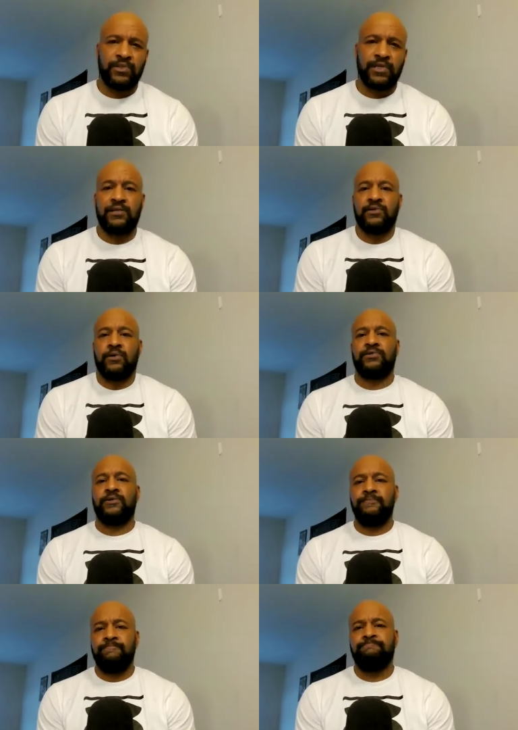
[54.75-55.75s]
I got to talk to you.
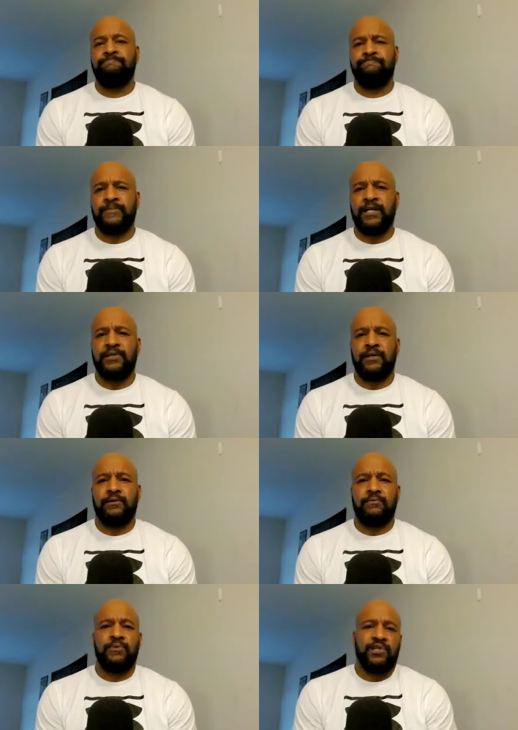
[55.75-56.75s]
I was like,
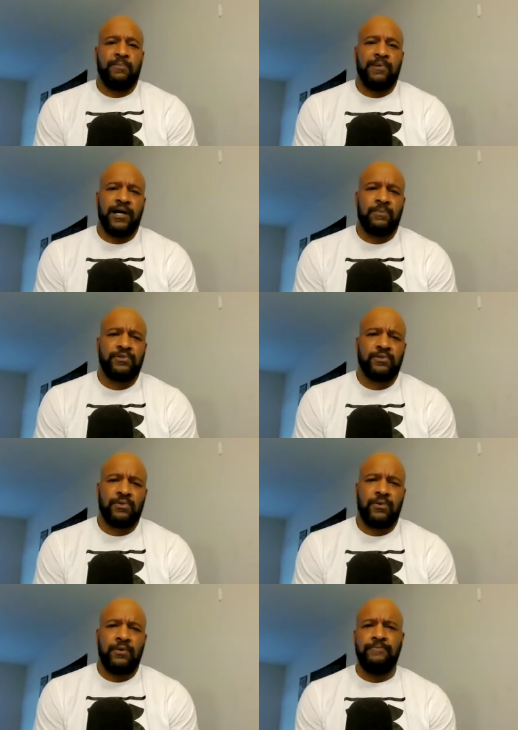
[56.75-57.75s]
"What's up, mom? What's
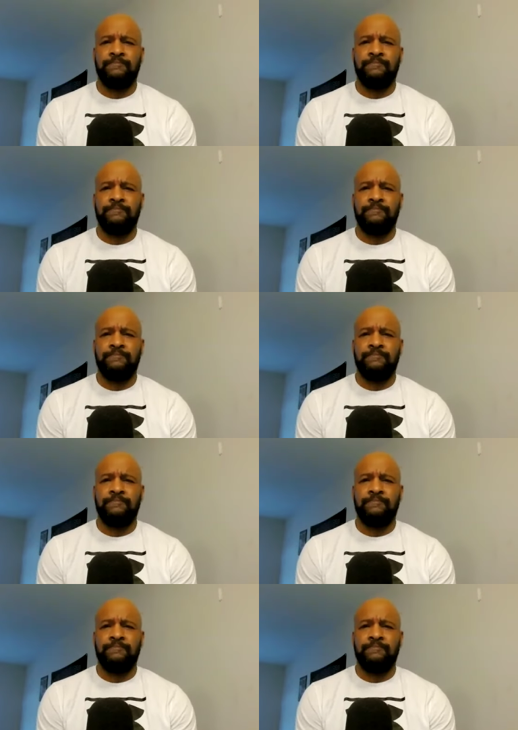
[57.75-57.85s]
going on?"